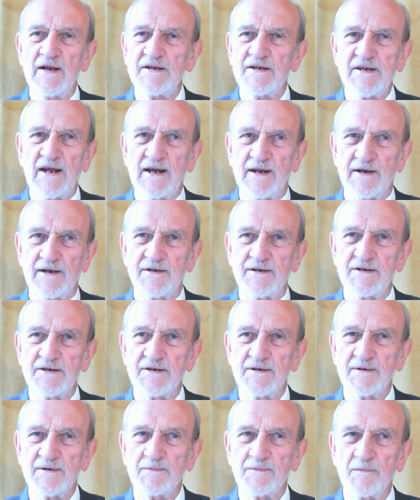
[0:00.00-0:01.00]
states,
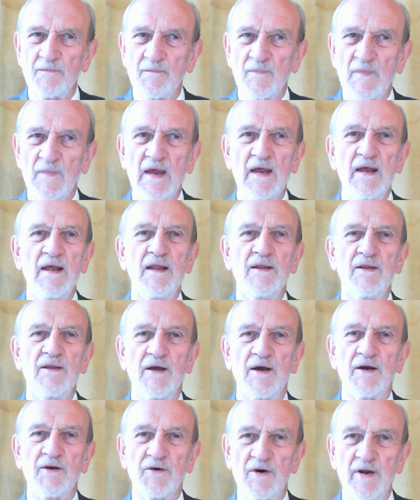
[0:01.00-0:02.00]
"The
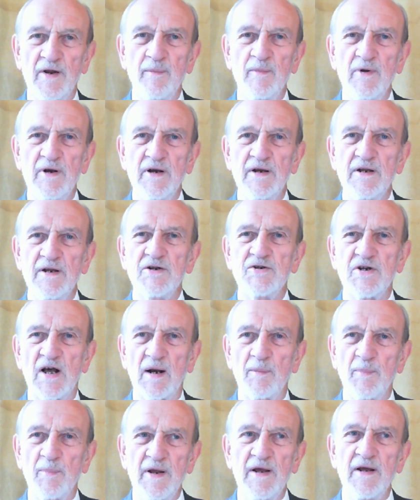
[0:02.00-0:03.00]
agreement
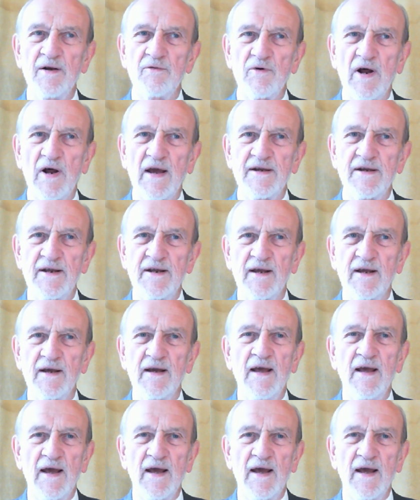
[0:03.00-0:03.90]
shall be in writing